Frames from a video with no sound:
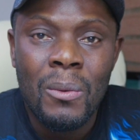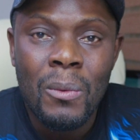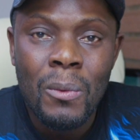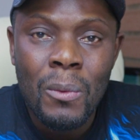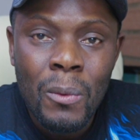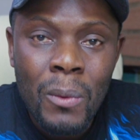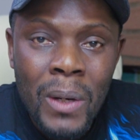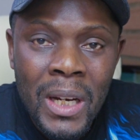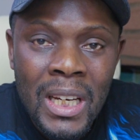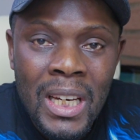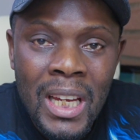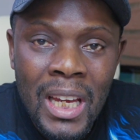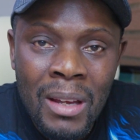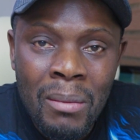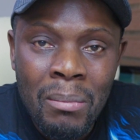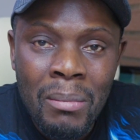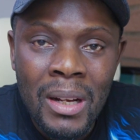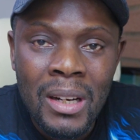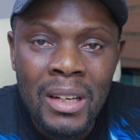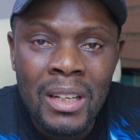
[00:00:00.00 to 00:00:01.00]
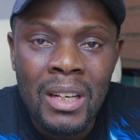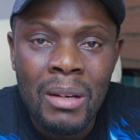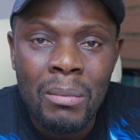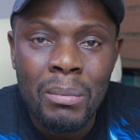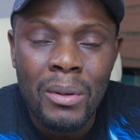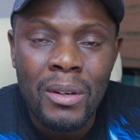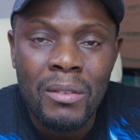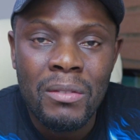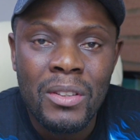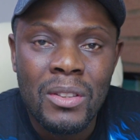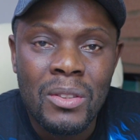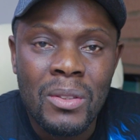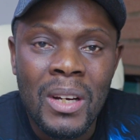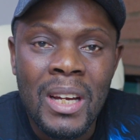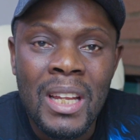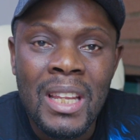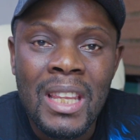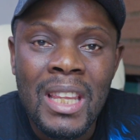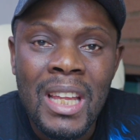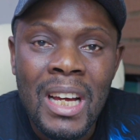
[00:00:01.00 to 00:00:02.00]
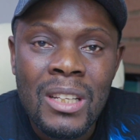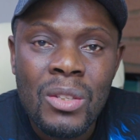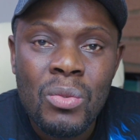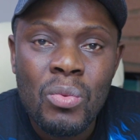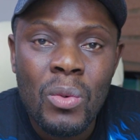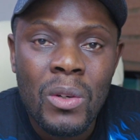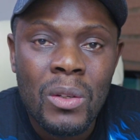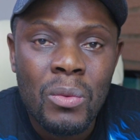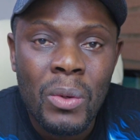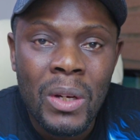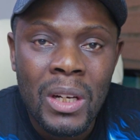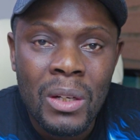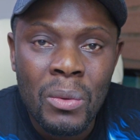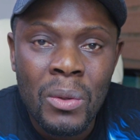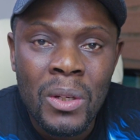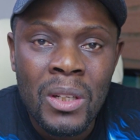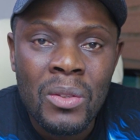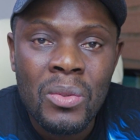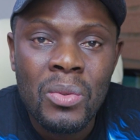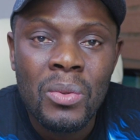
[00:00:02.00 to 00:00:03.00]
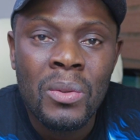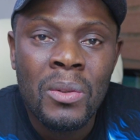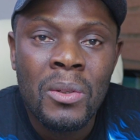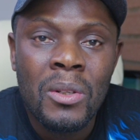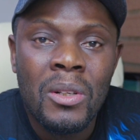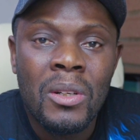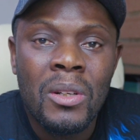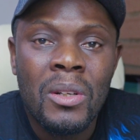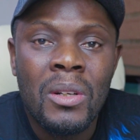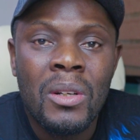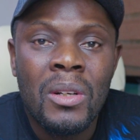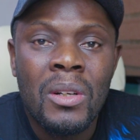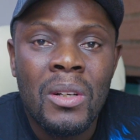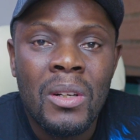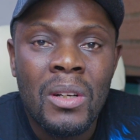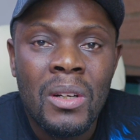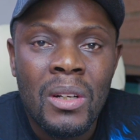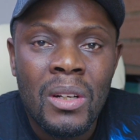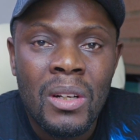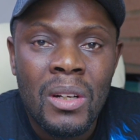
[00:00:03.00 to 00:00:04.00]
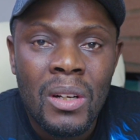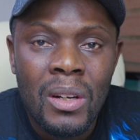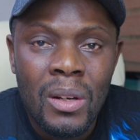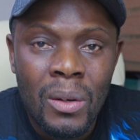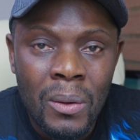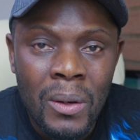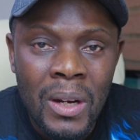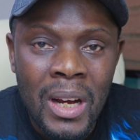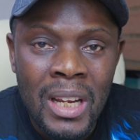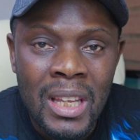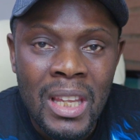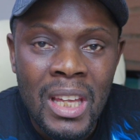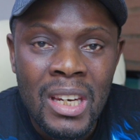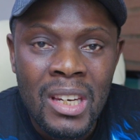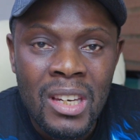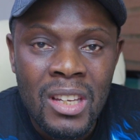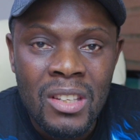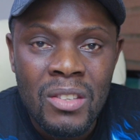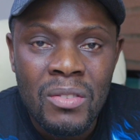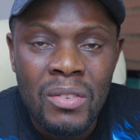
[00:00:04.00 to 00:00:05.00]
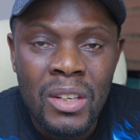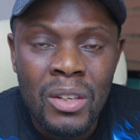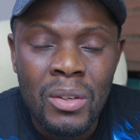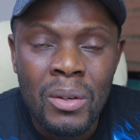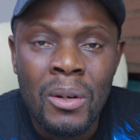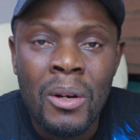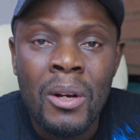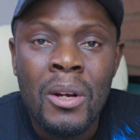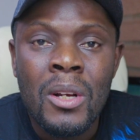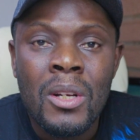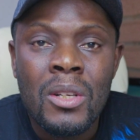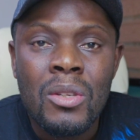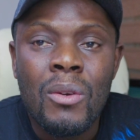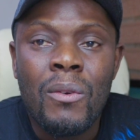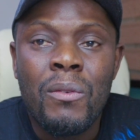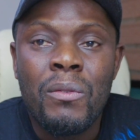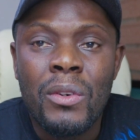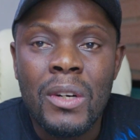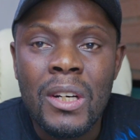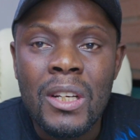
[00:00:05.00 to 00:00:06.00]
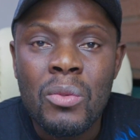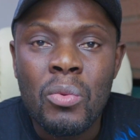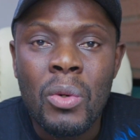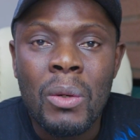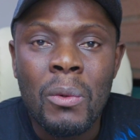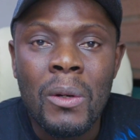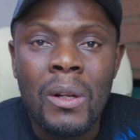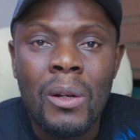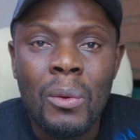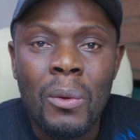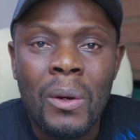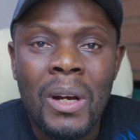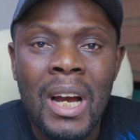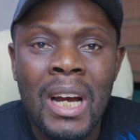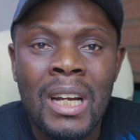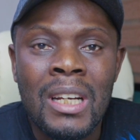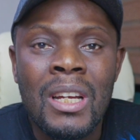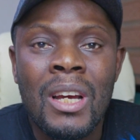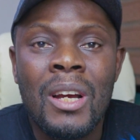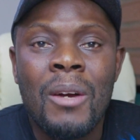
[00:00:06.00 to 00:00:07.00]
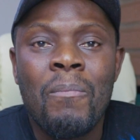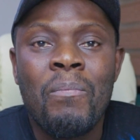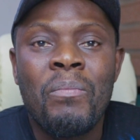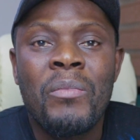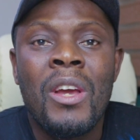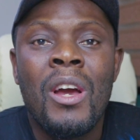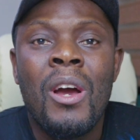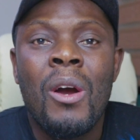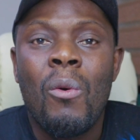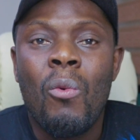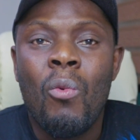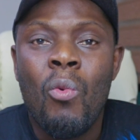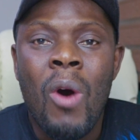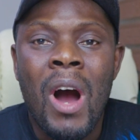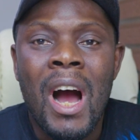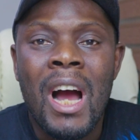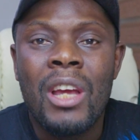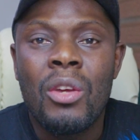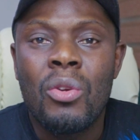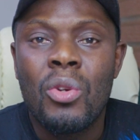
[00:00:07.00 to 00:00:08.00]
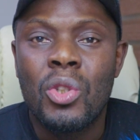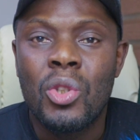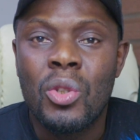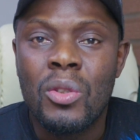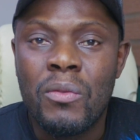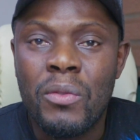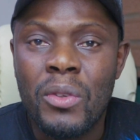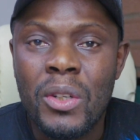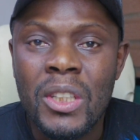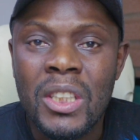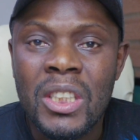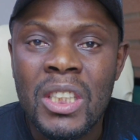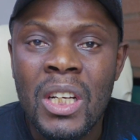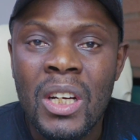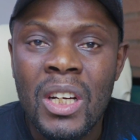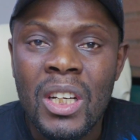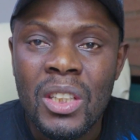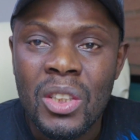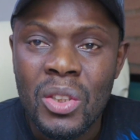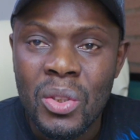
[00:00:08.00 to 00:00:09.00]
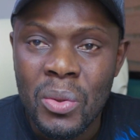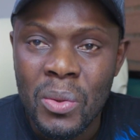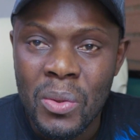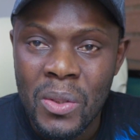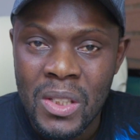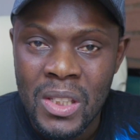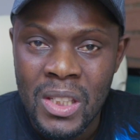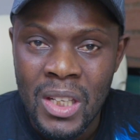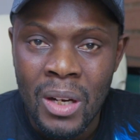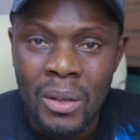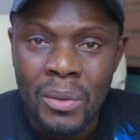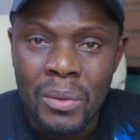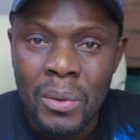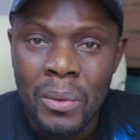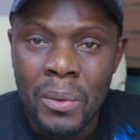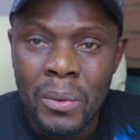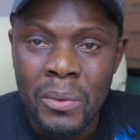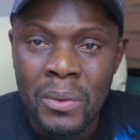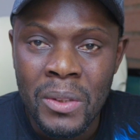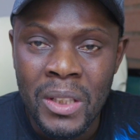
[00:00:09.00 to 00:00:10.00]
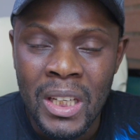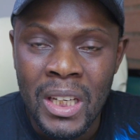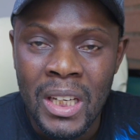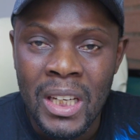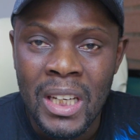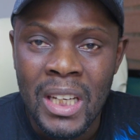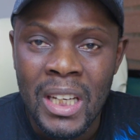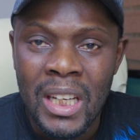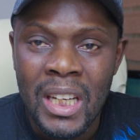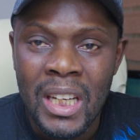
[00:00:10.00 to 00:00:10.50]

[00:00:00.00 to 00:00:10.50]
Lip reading: when emailing a professor, and that's what we are going to look at in this video. So first we will look at why you should first choose South Korea,